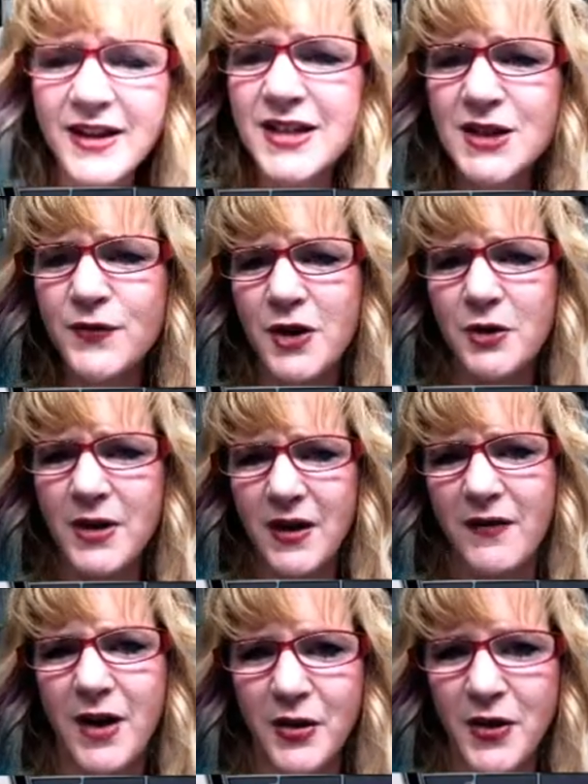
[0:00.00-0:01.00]
this video, give
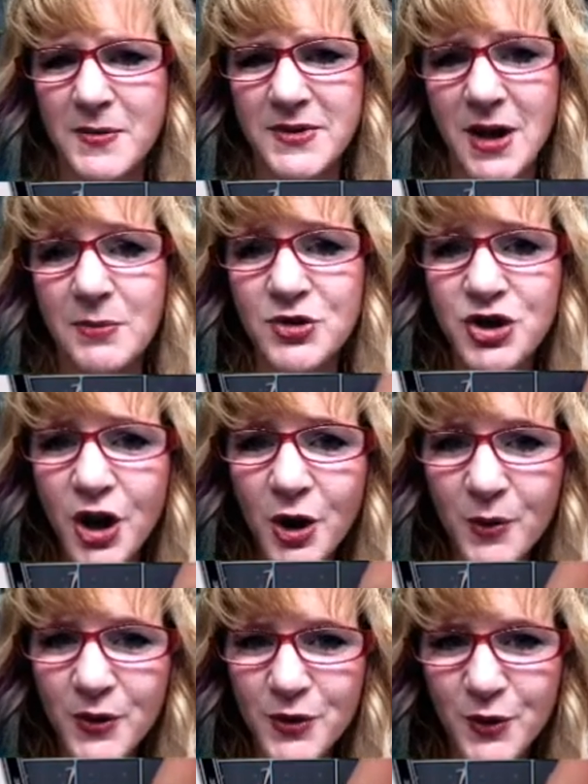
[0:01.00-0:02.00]
it a thumbs up and share it
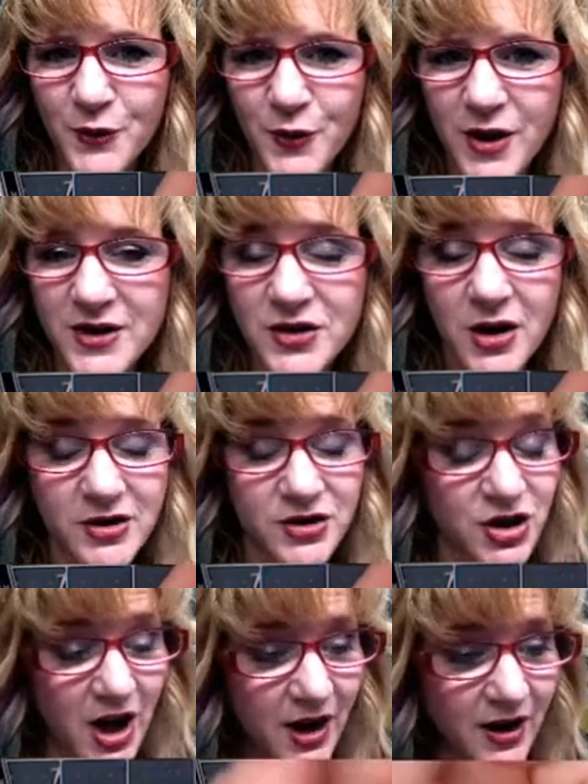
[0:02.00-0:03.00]
with your friends.
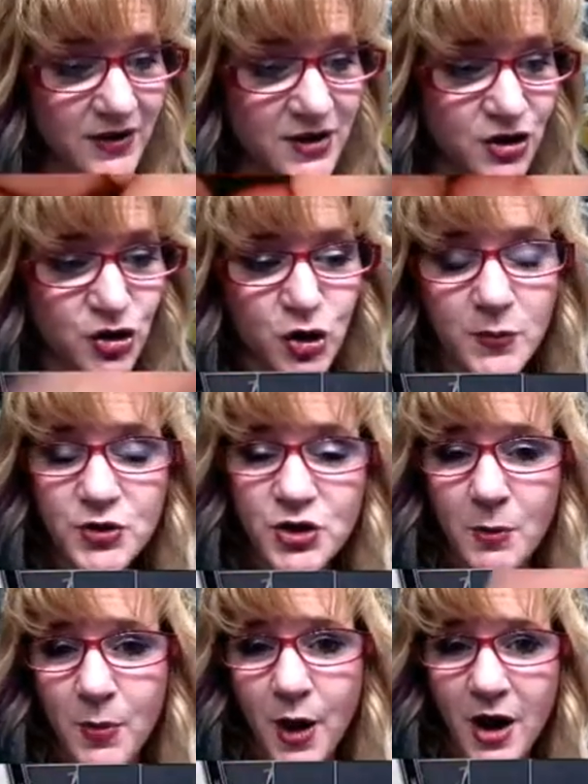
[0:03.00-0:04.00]
Check the description
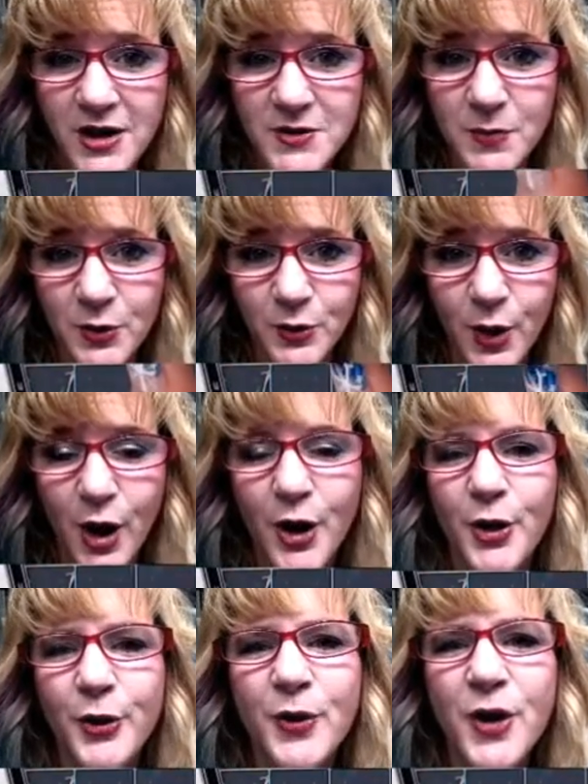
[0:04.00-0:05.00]
box
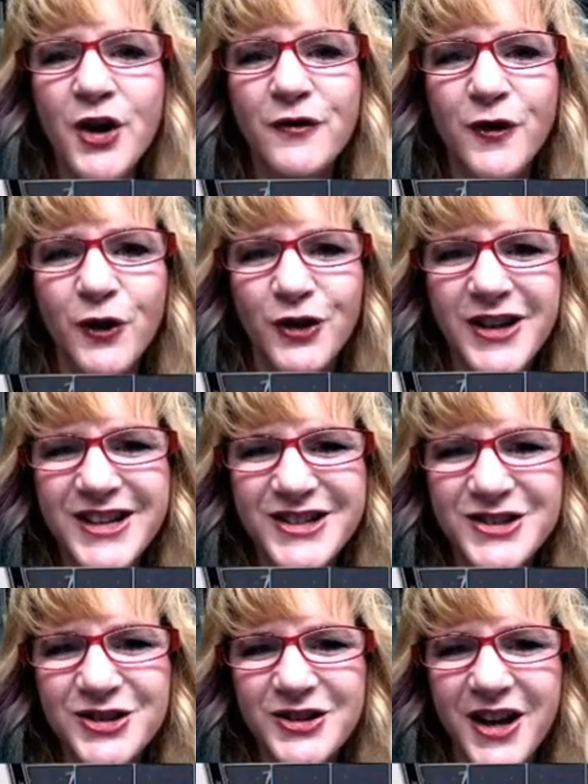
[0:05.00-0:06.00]
below for links
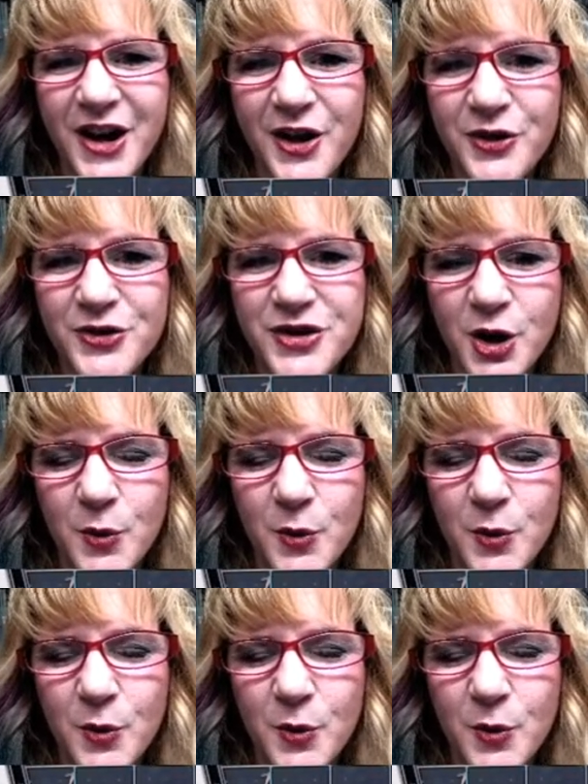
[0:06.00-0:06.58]
to the others that are